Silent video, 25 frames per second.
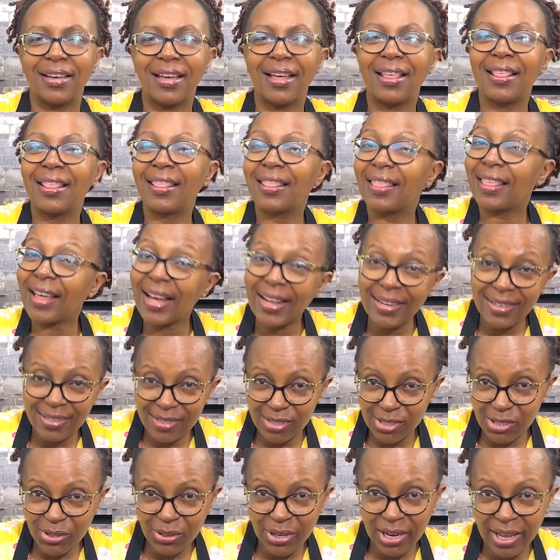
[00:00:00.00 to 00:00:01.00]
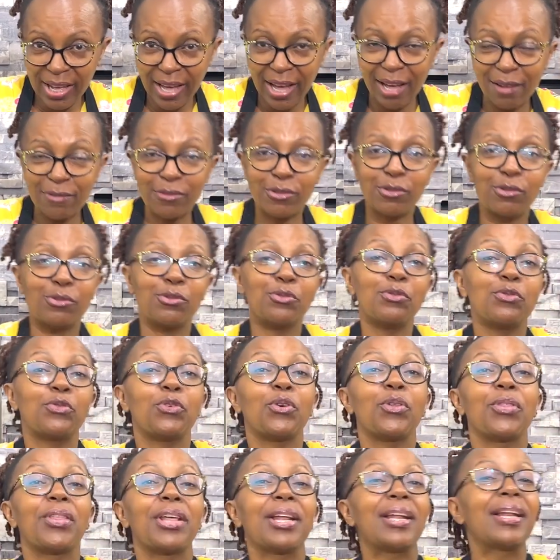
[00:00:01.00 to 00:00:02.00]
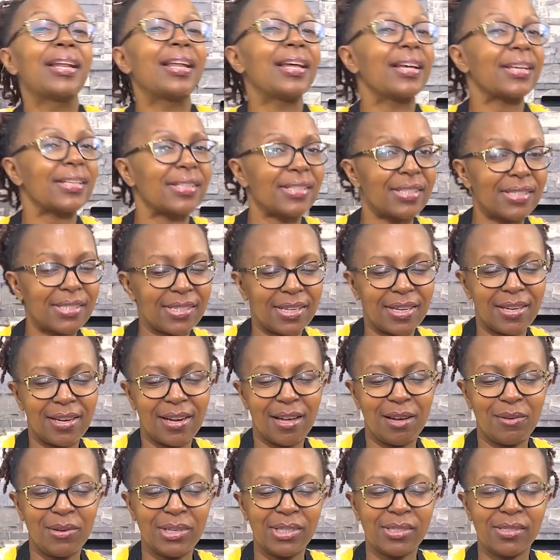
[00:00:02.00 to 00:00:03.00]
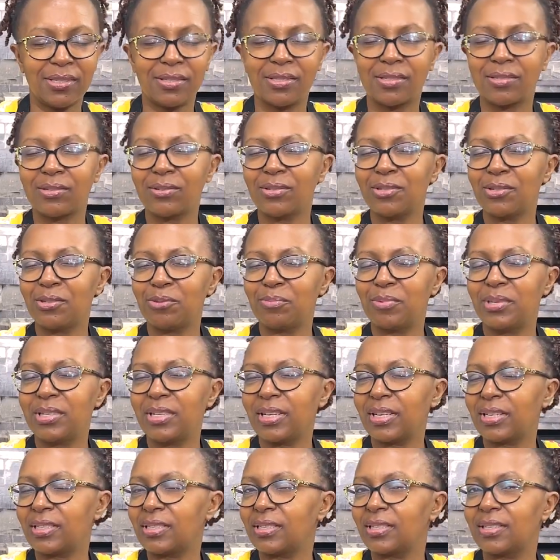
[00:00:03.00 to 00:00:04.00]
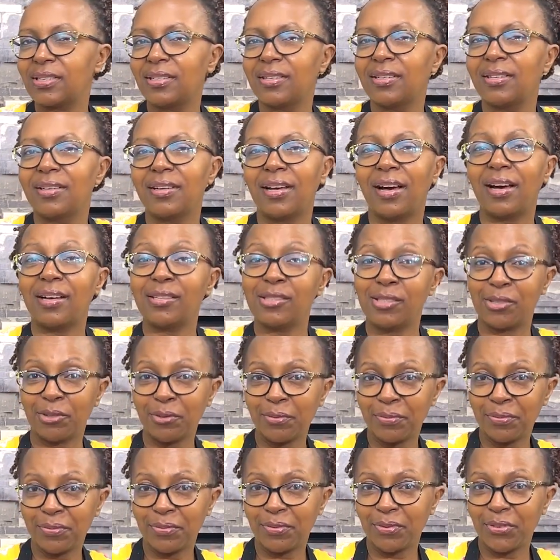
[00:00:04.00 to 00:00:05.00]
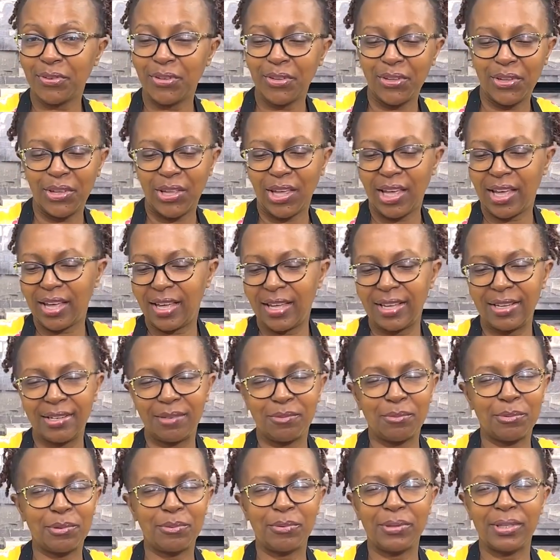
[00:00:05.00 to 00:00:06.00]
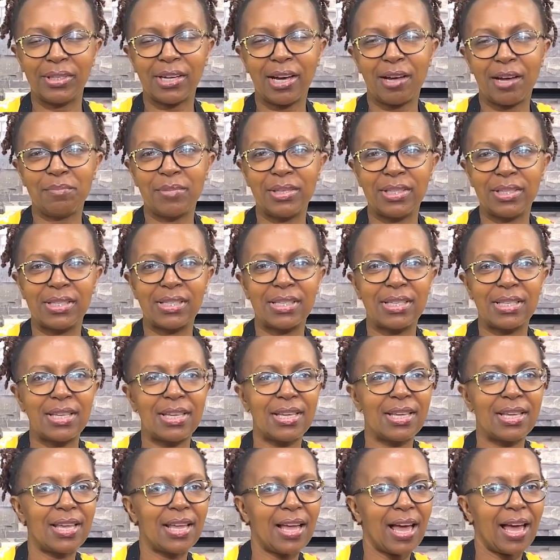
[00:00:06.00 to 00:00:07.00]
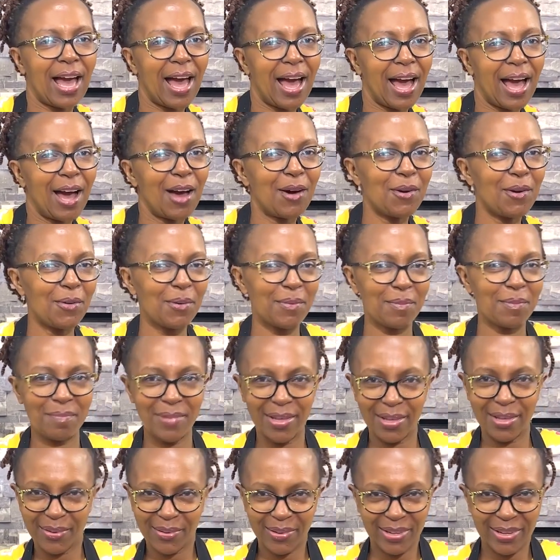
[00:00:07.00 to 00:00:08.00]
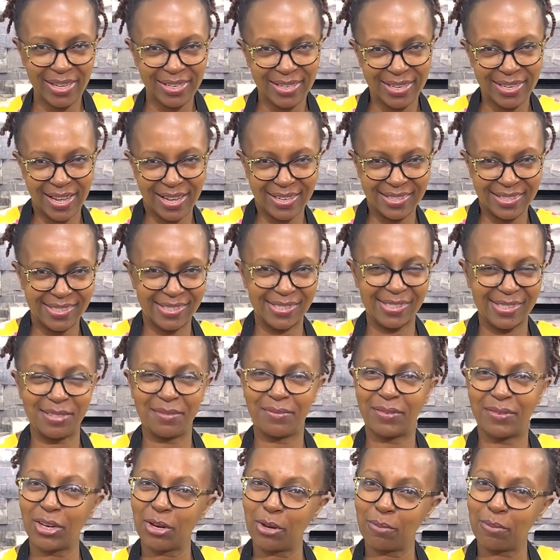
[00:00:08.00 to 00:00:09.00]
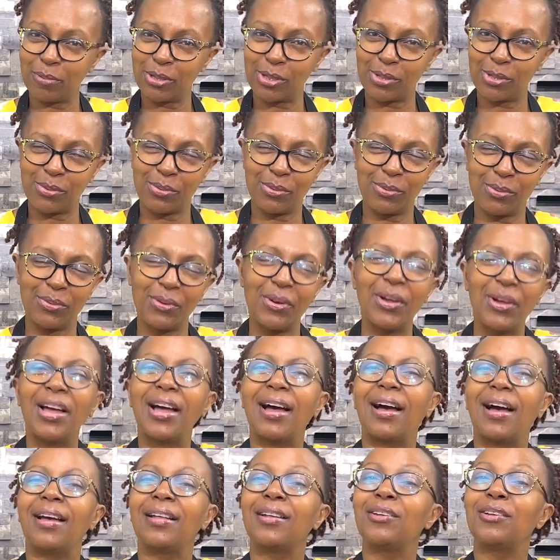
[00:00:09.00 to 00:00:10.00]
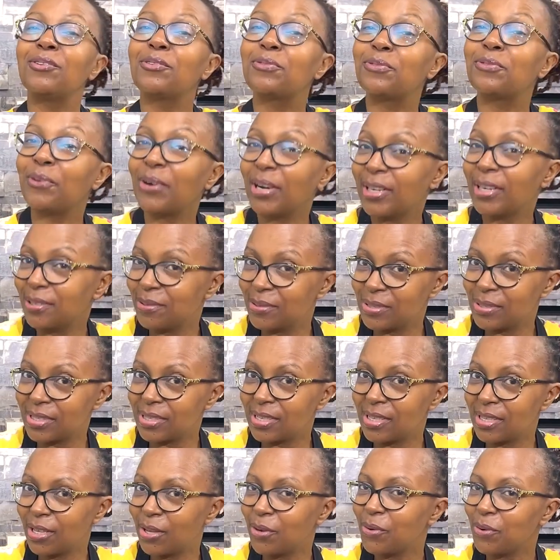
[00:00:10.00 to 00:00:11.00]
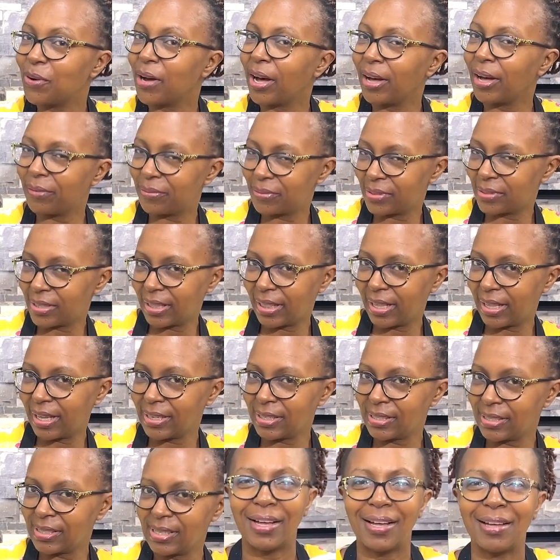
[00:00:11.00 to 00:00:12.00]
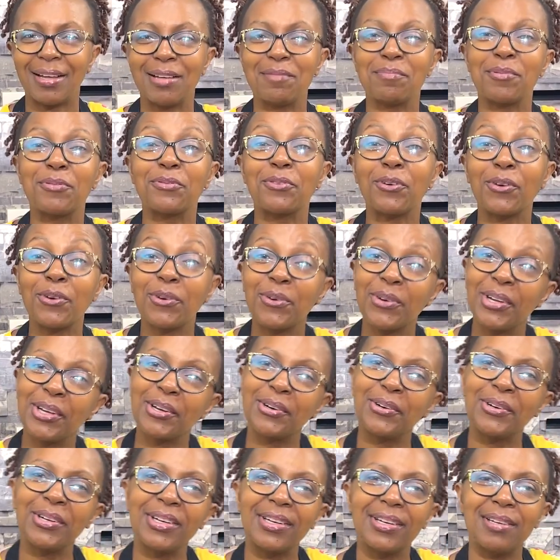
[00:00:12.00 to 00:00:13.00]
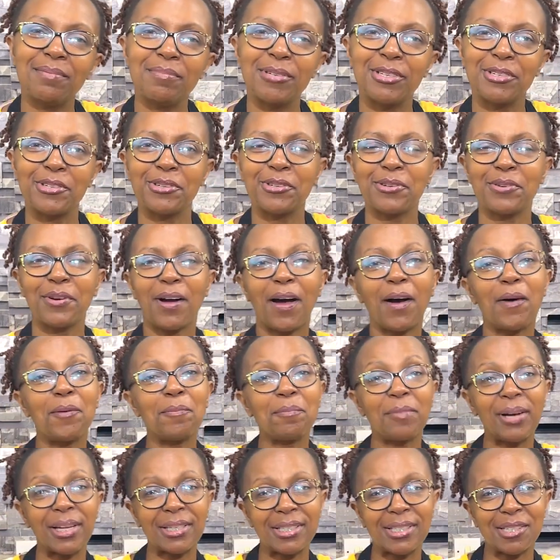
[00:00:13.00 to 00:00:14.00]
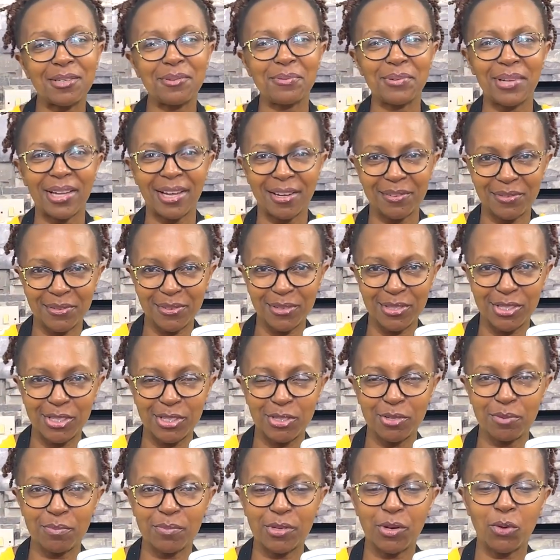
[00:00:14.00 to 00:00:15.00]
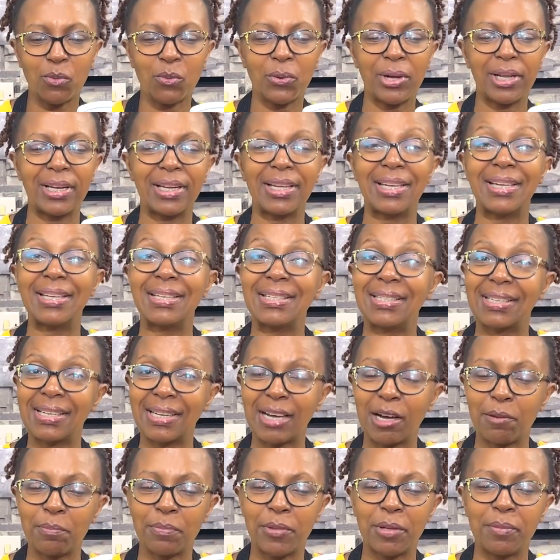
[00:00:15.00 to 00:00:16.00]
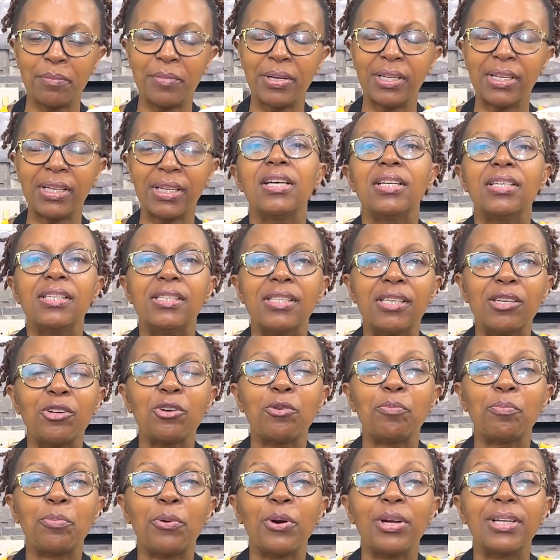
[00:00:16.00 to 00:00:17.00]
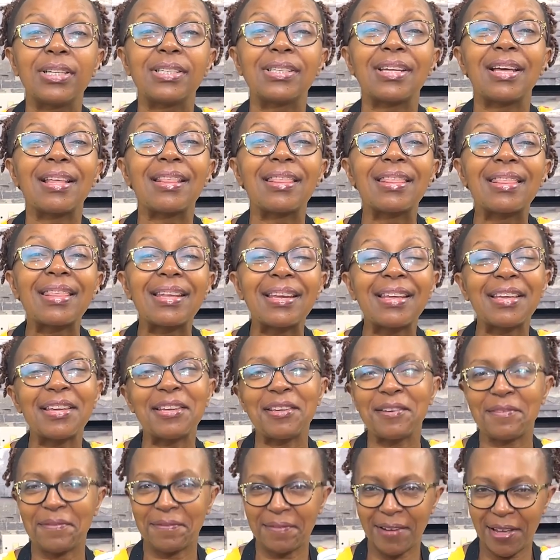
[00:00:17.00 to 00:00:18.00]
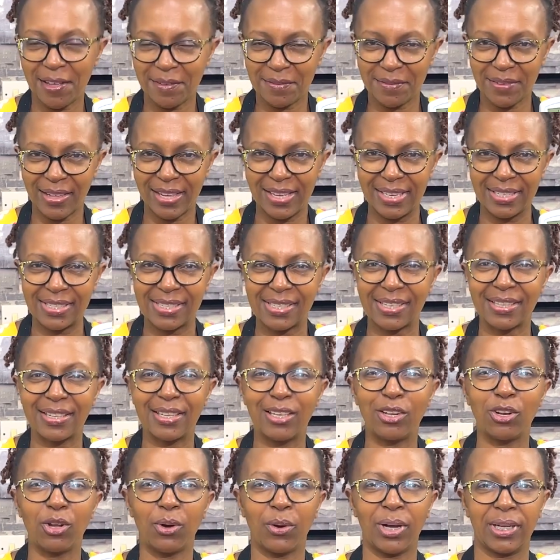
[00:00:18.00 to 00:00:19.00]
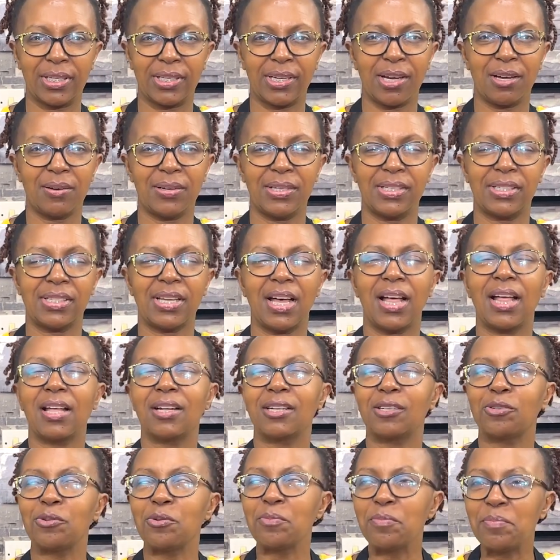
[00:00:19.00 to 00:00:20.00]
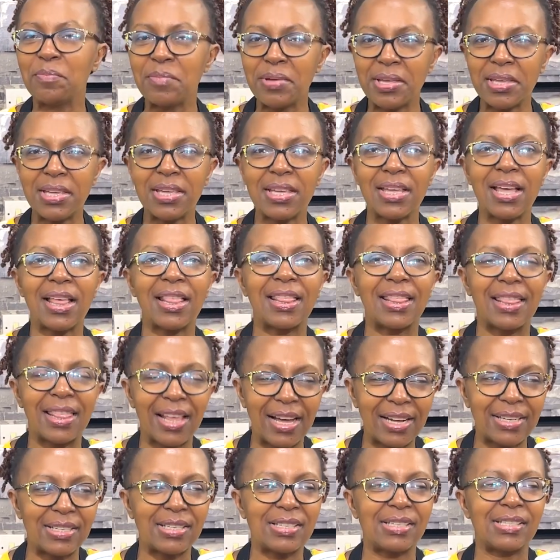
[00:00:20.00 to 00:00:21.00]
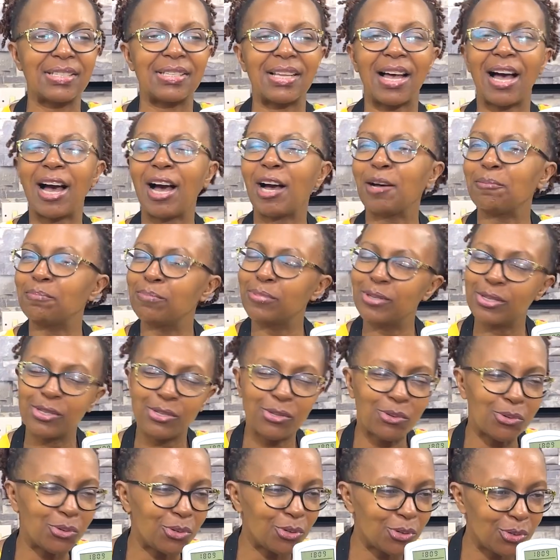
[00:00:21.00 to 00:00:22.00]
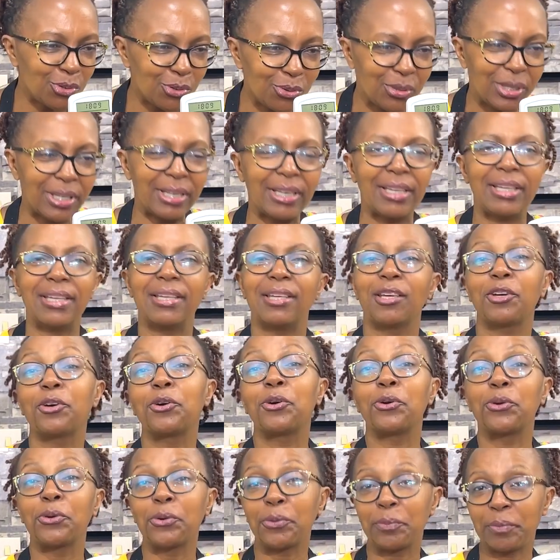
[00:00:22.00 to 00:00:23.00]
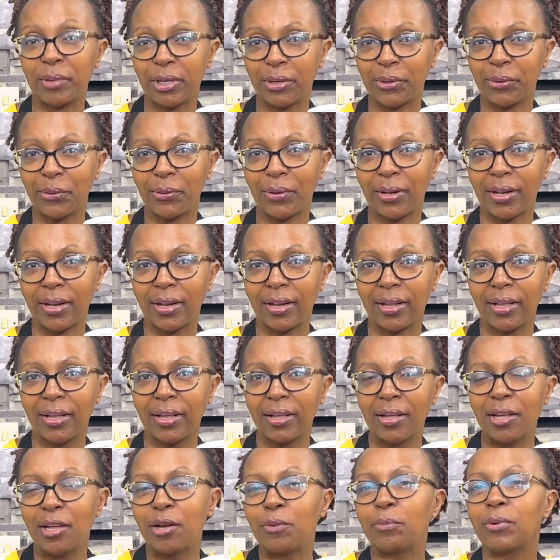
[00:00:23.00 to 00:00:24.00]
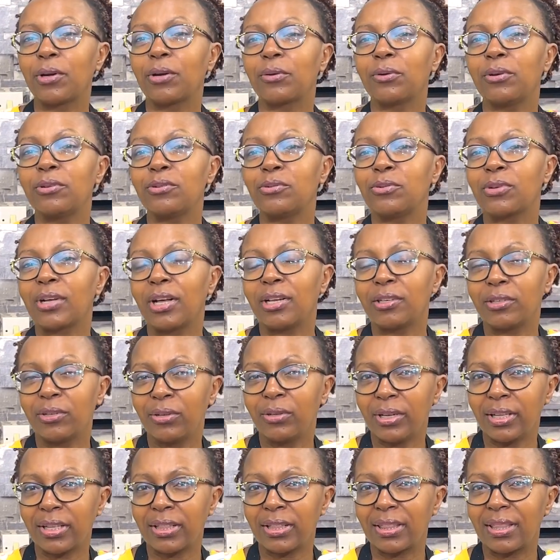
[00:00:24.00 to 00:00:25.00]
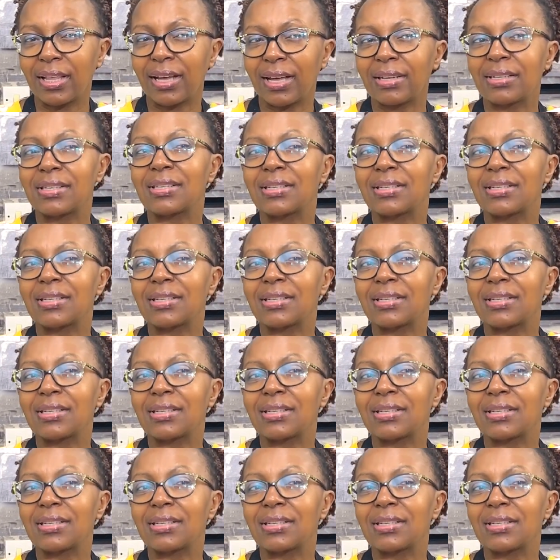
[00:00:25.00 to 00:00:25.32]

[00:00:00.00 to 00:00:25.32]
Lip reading: And that is all I have to do for the next 10 hours. It's going to be just hands off. And we will come and see how my yogurt has developed. So I look forward to seeing you after that. And before going on, let me show you how much we have consumed when heating up the milk. 0.358 kilowatt hours. To me, that is absolutely economical. We're going to calculate that